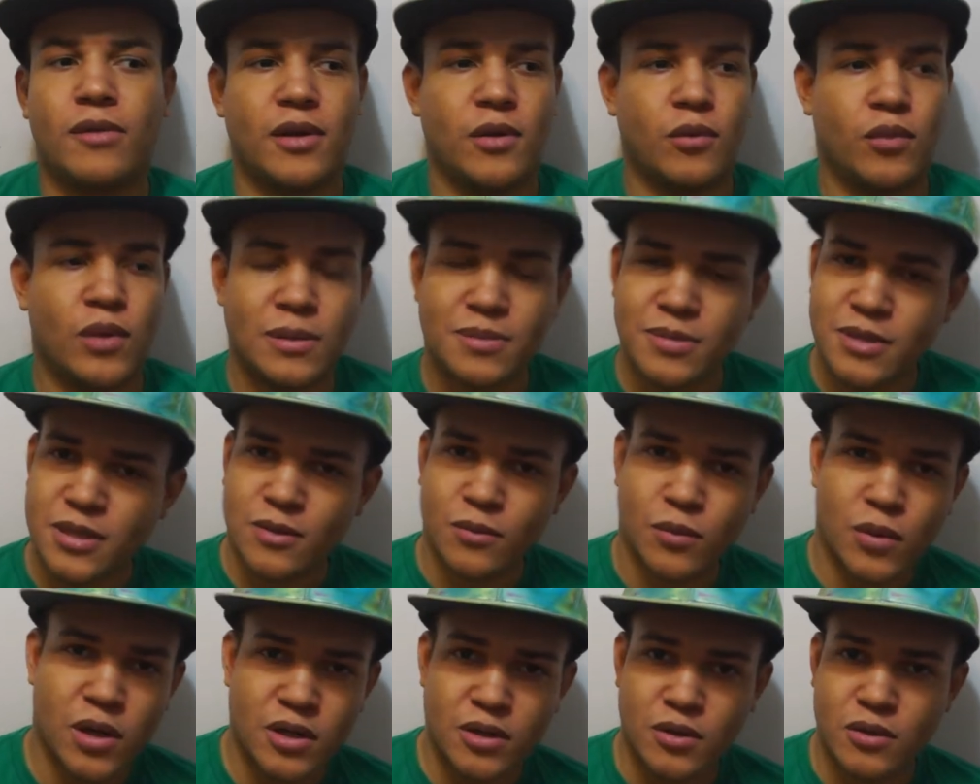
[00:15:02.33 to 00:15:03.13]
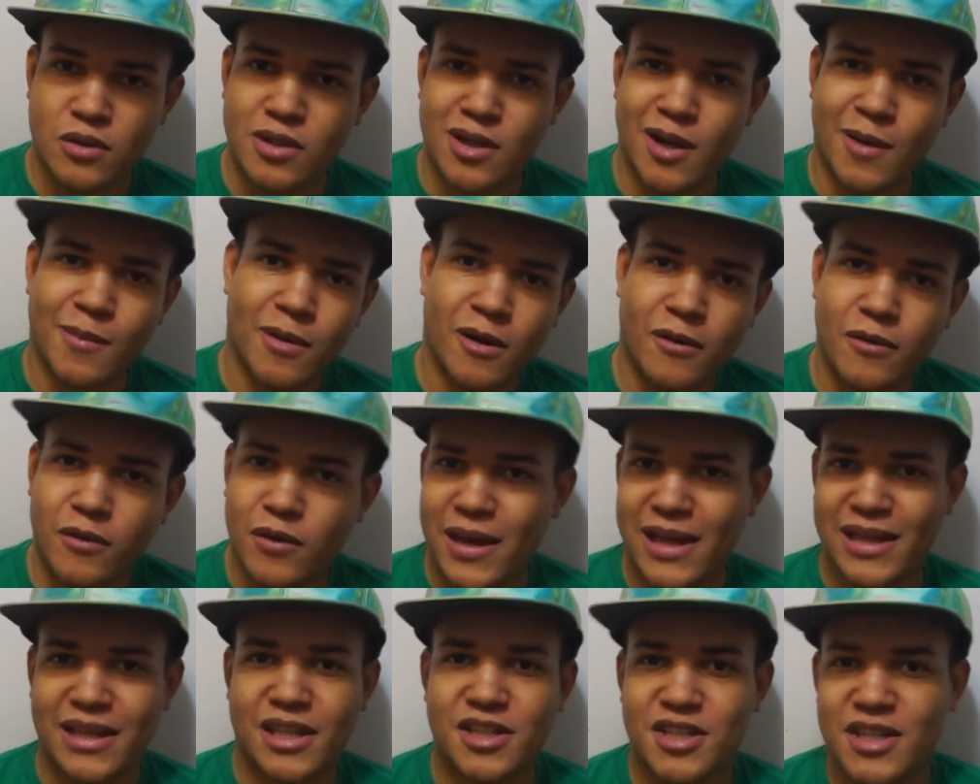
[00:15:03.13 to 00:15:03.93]
He rips the one dude's arm off who
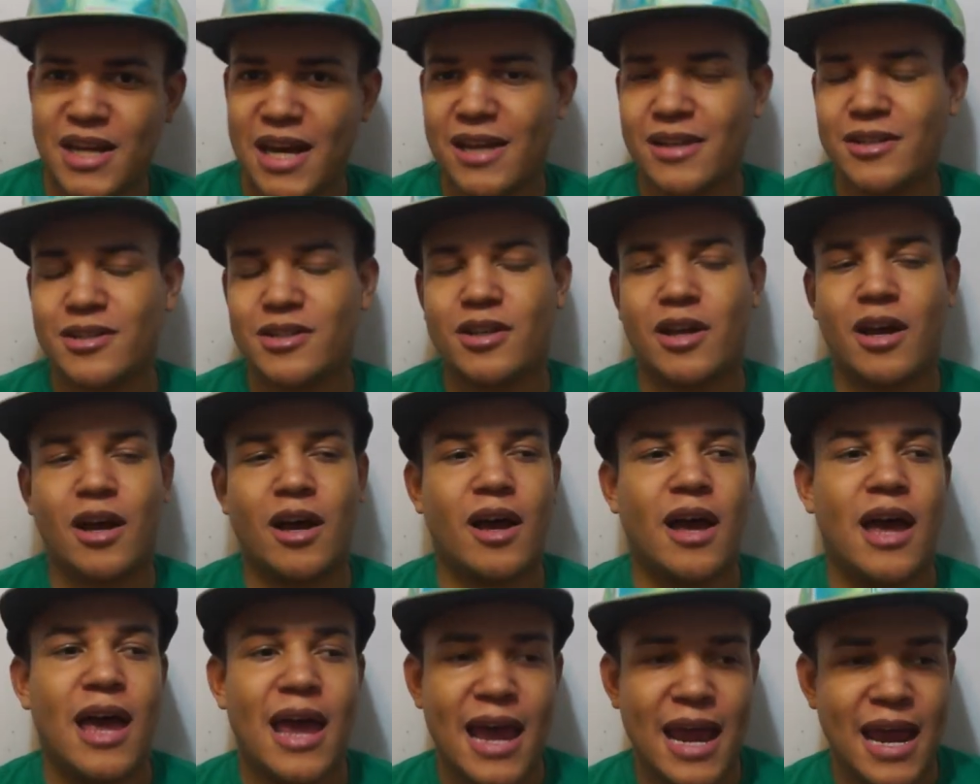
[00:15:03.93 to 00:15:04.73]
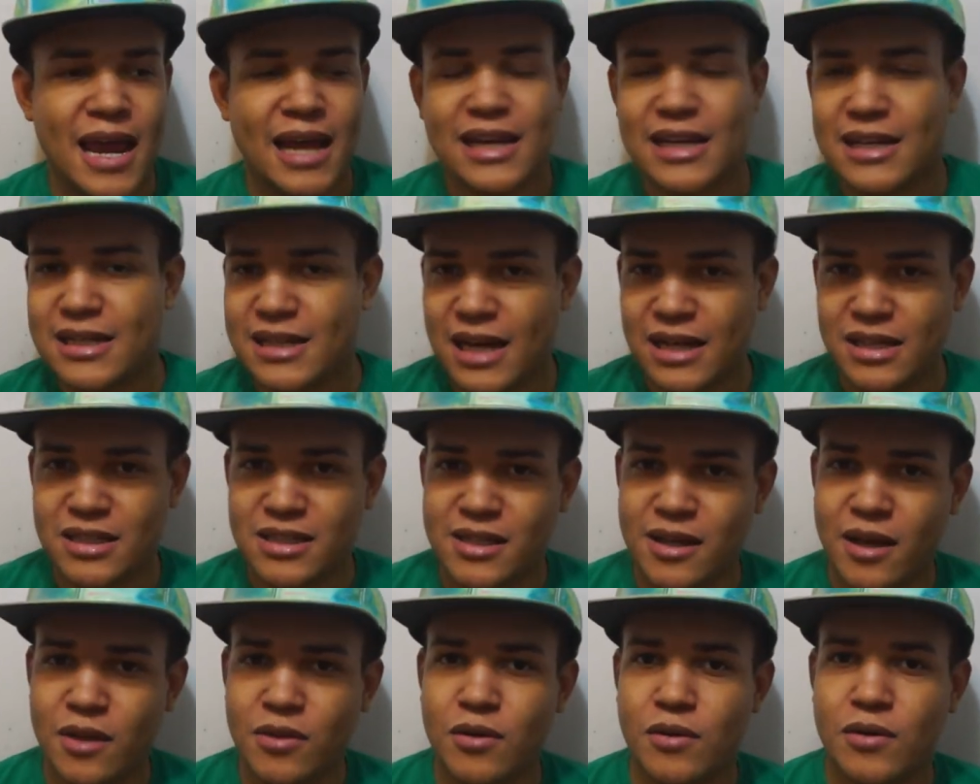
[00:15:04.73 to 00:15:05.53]
had the chainsaw, and he knocks
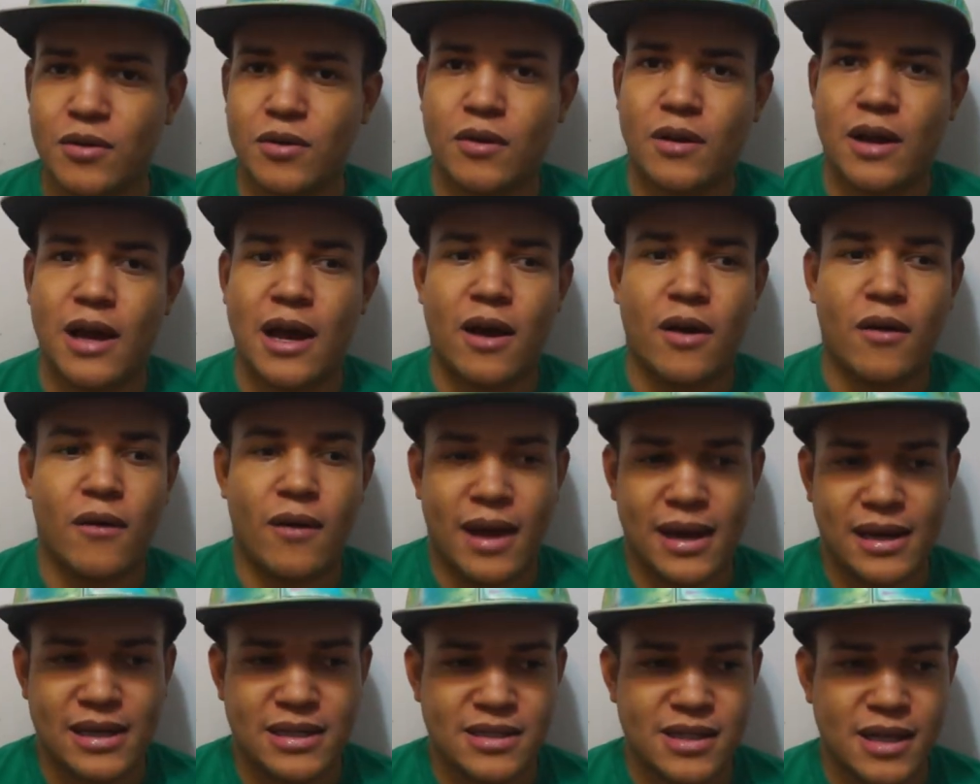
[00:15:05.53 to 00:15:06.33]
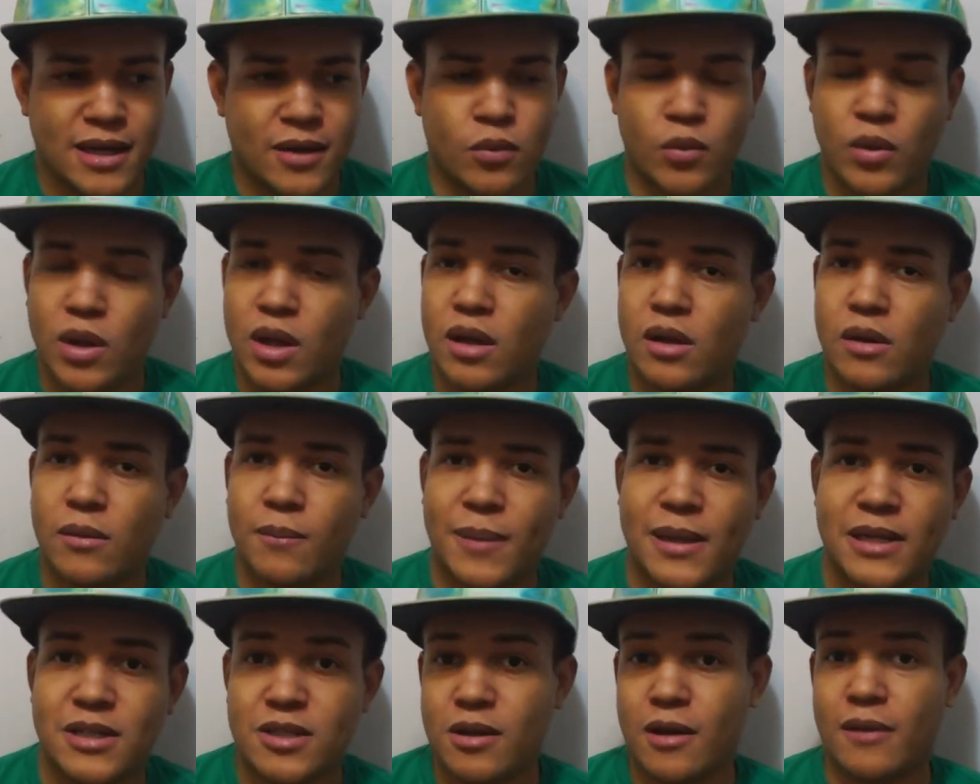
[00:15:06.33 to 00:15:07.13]
the other dude out. And it's like, well,
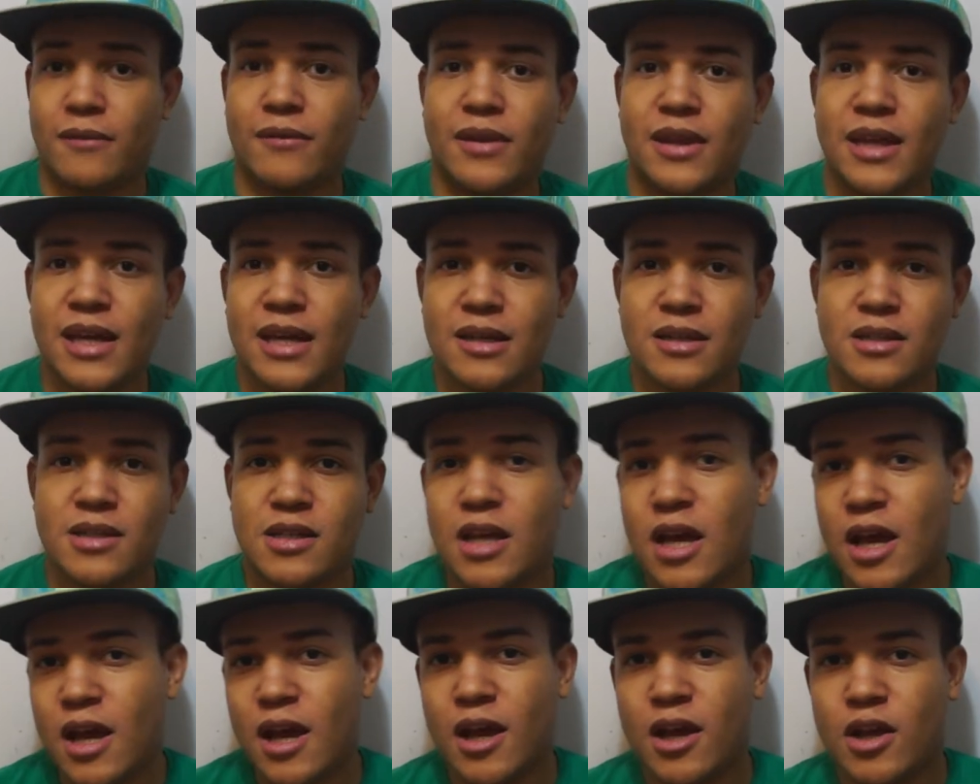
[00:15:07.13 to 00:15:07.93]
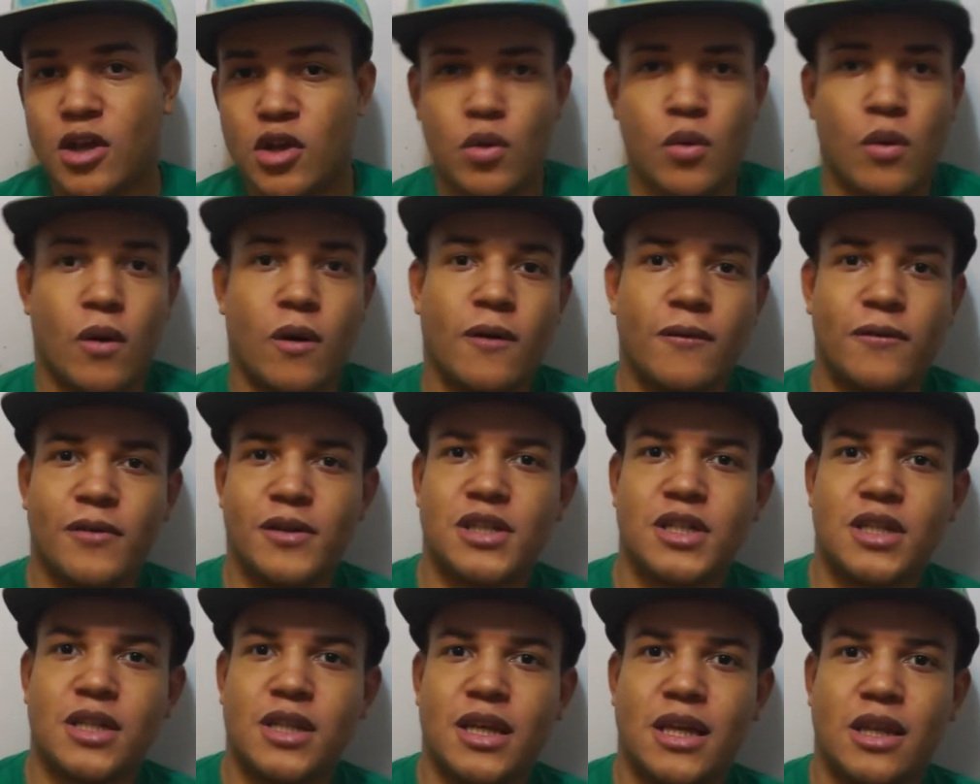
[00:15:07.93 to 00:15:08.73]
based off of this, you are
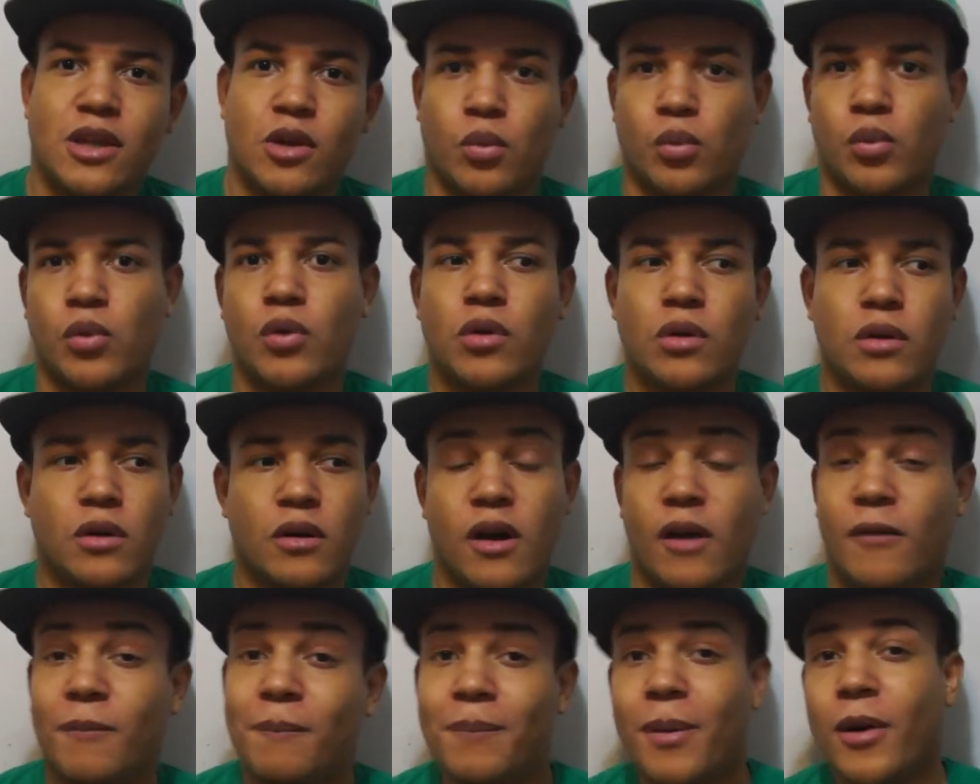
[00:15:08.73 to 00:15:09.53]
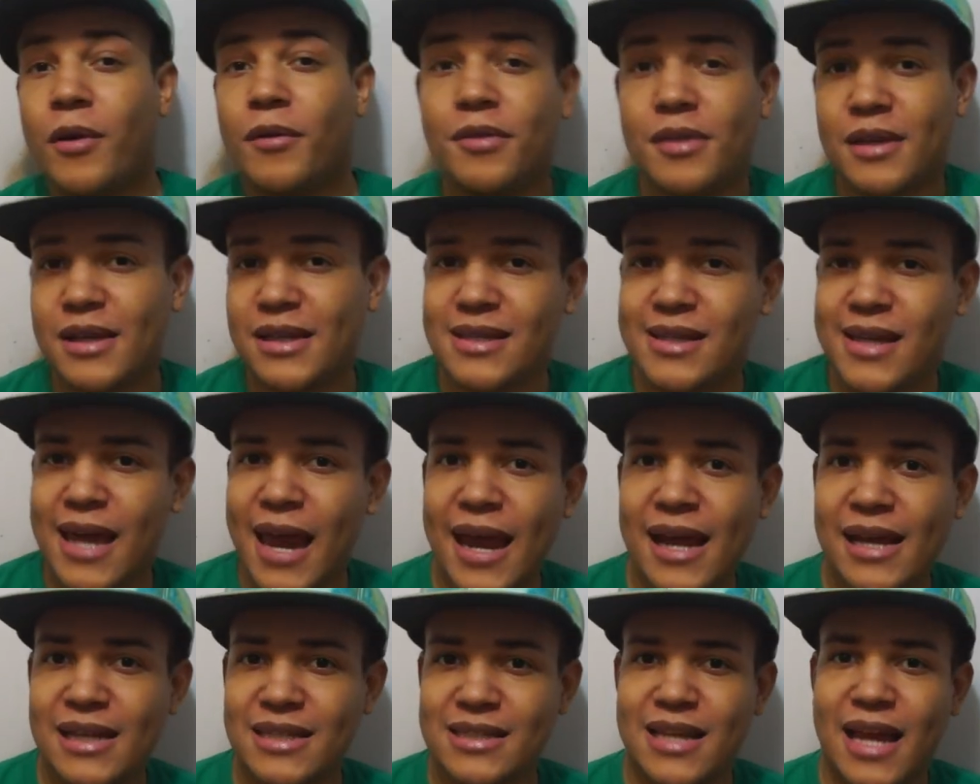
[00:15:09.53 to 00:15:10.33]
officially the ruler of both these
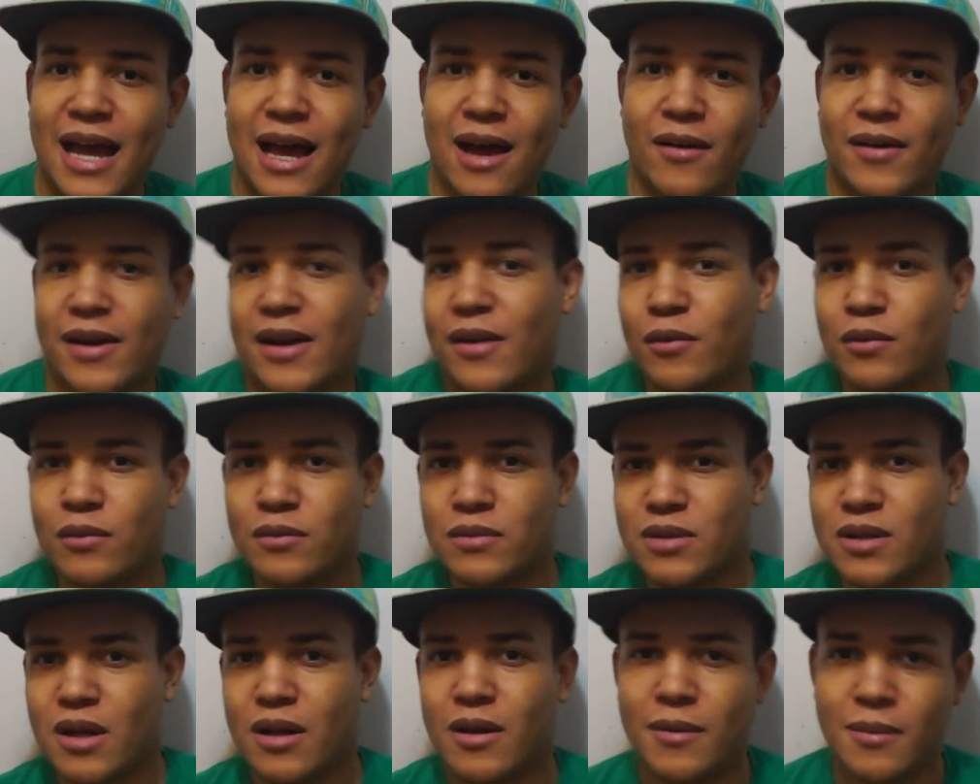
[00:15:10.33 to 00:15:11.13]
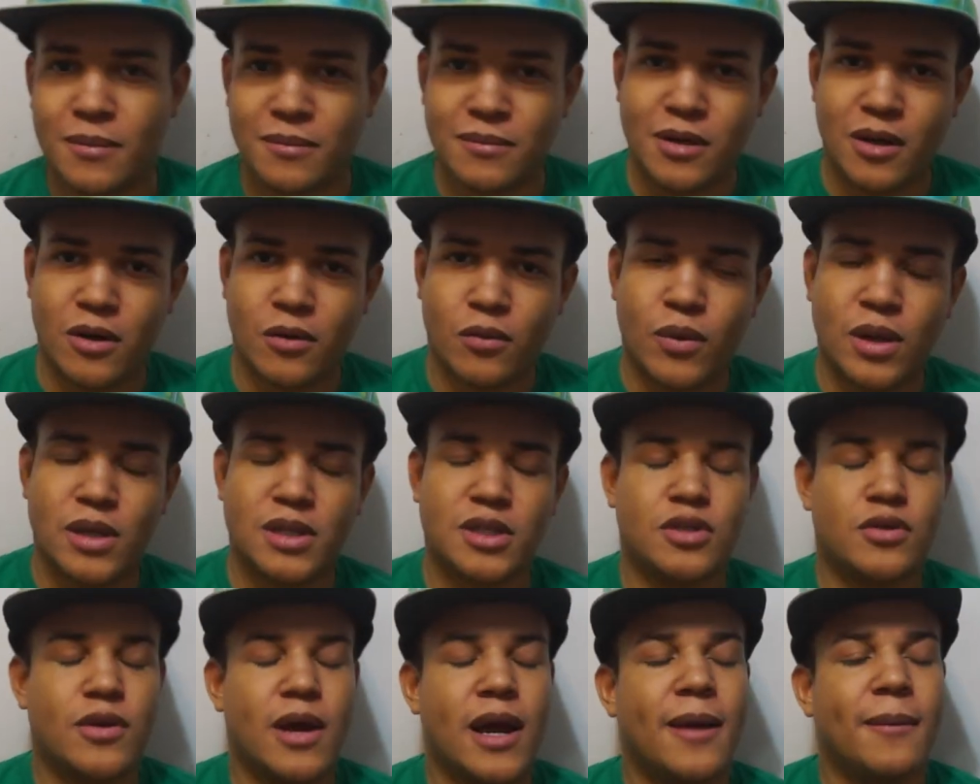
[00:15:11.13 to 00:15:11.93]
gangs now, and everyone's calling him, you know, Red
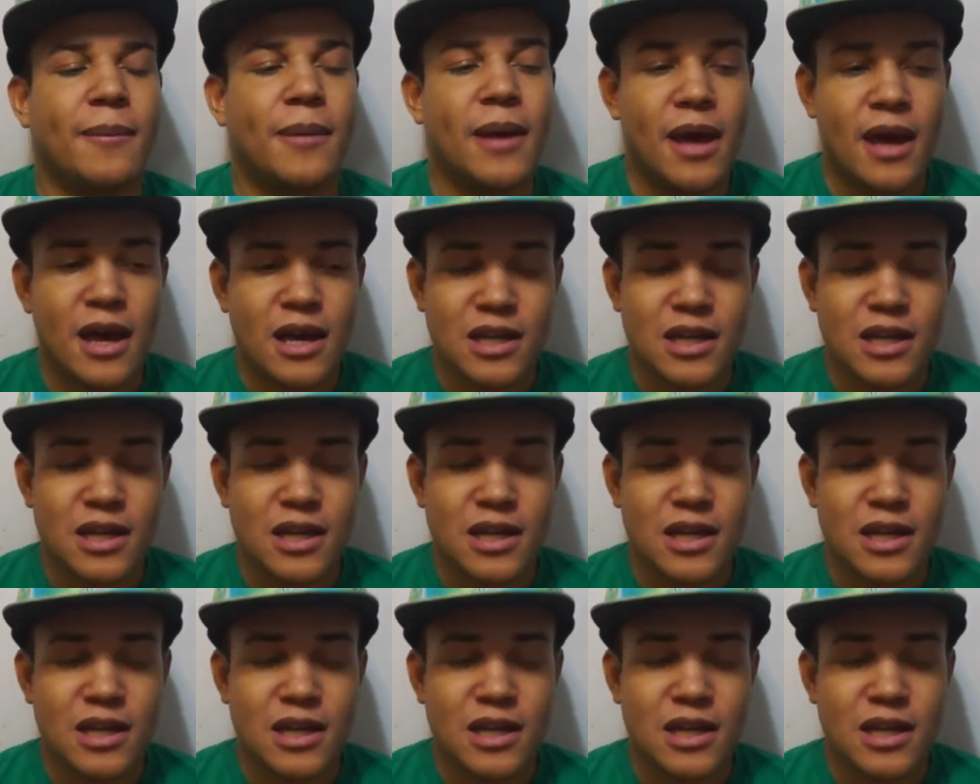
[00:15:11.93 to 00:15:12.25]
Stripe.